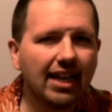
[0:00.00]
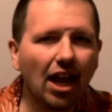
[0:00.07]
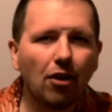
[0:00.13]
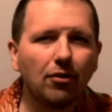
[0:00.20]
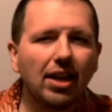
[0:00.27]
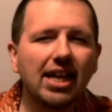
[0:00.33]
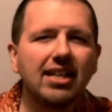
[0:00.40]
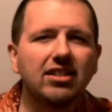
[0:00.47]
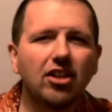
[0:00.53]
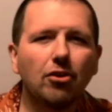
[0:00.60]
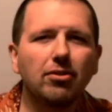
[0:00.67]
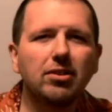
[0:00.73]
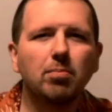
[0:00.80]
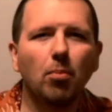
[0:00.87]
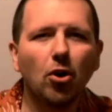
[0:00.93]
Nowadays,
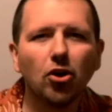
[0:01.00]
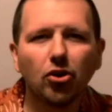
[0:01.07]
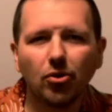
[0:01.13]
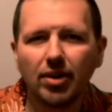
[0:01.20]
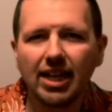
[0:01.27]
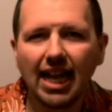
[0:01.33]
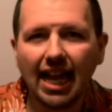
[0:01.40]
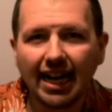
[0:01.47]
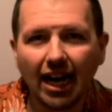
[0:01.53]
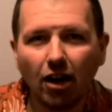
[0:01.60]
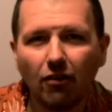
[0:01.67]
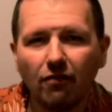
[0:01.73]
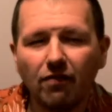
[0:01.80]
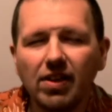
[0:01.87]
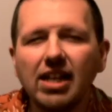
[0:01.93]
there is mercury in
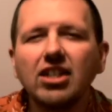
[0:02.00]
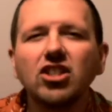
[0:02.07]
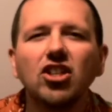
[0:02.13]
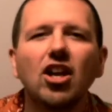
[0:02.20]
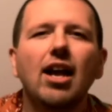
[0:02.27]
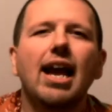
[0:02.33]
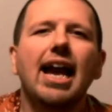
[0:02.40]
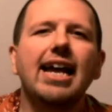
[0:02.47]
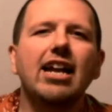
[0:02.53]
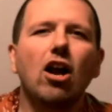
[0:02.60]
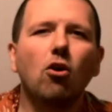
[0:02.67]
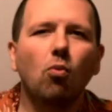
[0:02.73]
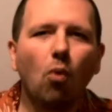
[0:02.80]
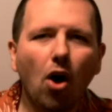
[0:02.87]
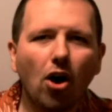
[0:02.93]
our fish, and
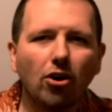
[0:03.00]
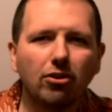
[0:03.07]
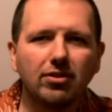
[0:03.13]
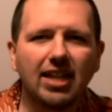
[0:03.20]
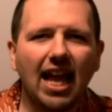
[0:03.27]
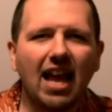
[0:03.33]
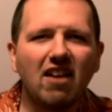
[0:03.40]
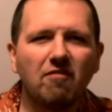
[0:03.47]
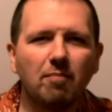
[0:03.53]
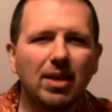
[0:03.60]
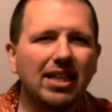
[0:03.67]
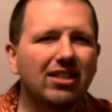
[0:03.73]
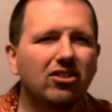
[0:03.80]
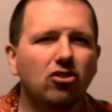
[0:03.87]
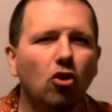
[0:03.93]
our waters have
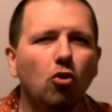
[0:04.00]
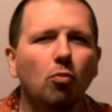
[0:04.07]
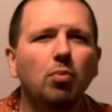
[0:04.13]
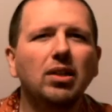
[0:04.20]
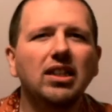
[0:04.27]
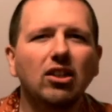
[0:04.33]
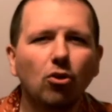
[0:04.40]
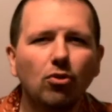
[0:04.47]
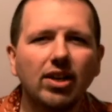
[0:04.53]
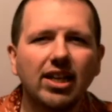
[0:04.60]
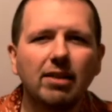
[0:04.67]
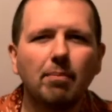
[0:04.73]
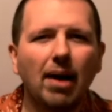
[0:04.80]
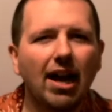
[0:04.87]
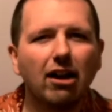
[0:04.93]
been so
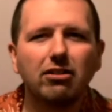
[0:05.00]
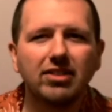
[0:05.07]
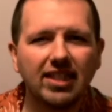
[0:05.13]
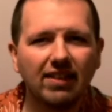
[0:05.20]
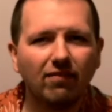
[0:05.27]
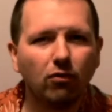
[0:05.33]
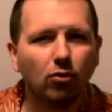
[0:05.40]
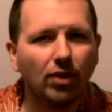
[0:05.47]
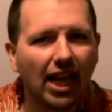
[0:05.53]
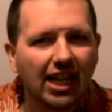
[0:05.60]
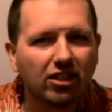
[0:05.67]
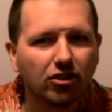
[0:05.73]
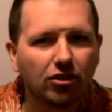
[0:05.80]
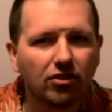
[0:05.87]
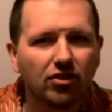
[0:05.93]
polluted by our sinful
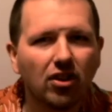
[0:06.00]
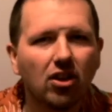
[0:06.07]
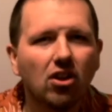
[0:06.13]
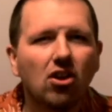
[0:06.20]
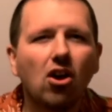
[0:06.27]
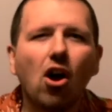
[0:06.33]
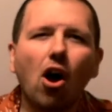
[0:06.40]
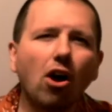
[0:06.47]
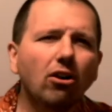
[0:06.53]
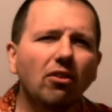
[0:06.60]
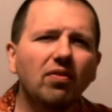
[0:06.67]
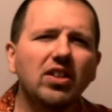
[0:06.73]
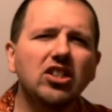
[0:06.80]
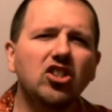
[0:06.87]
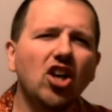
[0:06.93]
natures.
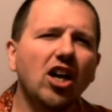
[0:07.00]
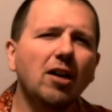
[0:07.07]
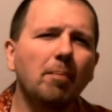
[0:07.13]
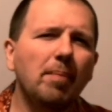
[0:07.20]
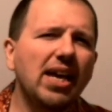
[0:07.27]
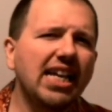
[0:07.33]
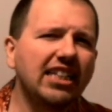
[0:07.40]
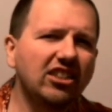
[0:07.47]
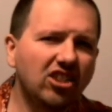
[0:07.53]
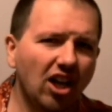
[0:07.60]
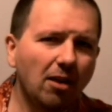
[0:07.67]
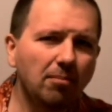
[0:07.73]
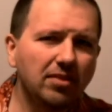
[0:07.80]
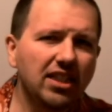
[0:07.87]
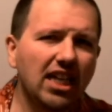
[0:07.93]
All of the junk being
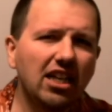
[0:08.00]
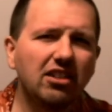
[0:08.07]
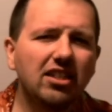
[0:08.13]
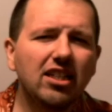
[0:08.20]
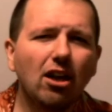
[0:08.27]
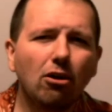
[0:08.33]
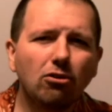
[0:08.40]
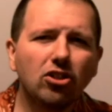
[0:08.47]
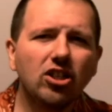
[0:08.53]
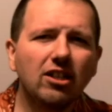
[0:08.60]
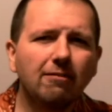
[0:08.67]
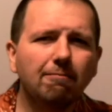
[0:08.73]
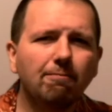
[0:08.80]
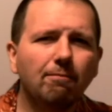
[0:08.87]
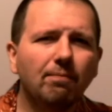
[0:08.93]
dumped in the
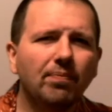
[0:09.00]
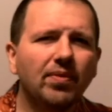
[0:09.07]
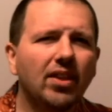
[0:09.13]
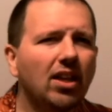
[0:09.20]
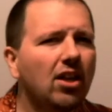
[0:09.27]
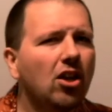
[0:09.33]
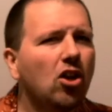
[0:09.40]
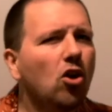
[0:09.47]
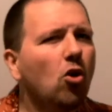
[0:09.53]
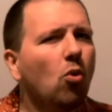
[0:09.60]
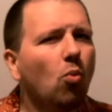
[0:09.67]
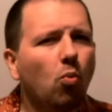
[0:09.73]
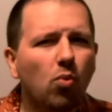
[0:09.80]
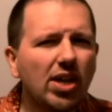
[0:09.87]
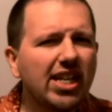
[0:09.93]
ocean.
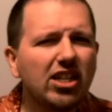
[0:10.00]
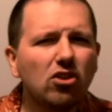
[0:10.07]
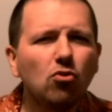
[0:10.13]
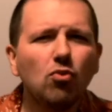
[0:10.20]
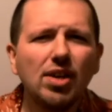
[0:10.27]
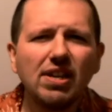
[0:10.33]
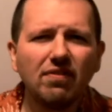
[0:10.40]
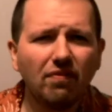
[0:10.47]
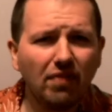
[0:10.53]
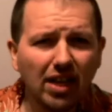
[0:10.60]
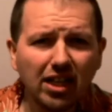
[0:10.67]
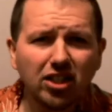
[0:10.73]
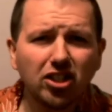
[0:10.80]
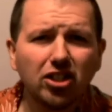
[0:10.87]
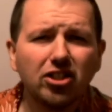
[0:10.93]
When you eat
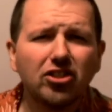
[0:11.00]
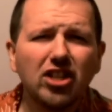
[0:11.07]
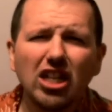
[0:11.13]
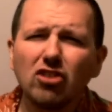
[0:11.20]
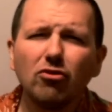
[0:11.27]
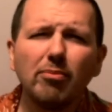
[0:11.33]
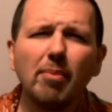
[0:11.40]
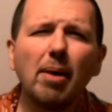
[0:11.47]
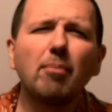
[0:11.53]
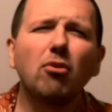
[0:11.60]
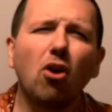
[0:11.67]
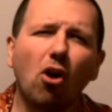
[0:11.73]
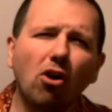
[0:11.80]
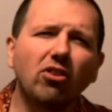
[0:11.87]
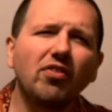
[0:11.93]
fish, just
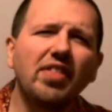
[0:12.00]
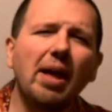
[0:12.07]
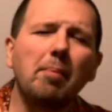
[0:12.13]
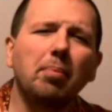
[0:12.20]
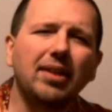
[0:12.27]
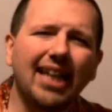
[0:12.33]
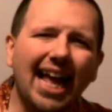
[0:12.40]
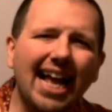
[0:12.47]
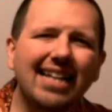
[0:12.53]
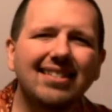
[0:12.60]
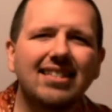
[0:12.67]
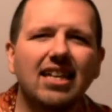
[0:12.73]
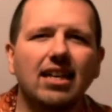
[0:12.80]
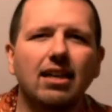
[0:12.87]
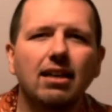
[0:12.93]
remember all that
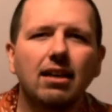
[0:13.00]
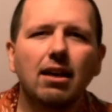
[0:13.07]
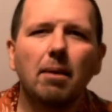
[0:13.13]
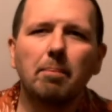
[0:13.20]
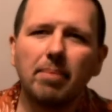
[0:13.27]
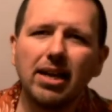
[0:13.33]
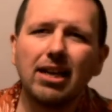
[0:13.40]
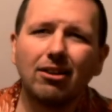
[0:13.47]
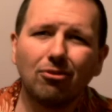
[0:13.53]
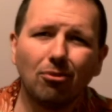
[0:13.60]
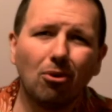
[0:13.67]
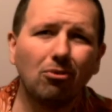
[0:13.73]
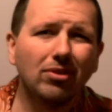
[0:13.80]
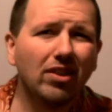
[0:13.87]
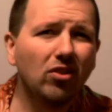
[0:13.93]
plastic being
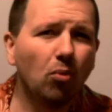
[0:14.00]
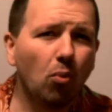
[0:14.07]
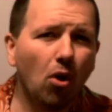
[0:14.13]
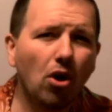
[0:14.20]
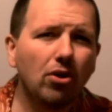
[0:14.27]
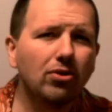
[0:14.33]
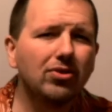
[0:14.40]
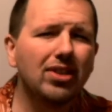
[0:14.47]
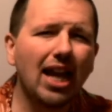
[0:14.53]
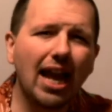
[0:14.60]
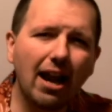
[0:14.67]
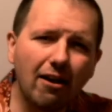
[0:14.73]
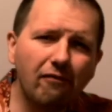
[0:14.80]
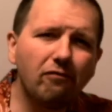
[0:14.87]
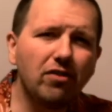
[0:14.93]
thrown in the waters
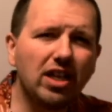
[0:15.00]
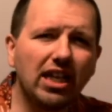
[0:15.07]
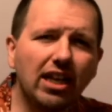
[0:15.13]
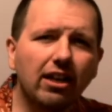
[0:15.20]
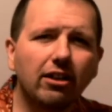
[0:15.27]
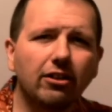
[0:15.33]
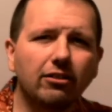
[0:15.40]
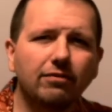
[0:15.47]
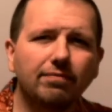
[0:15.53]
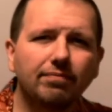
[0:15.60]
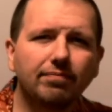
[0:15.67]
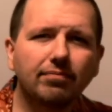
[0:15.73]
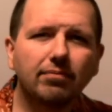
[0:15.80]
every year.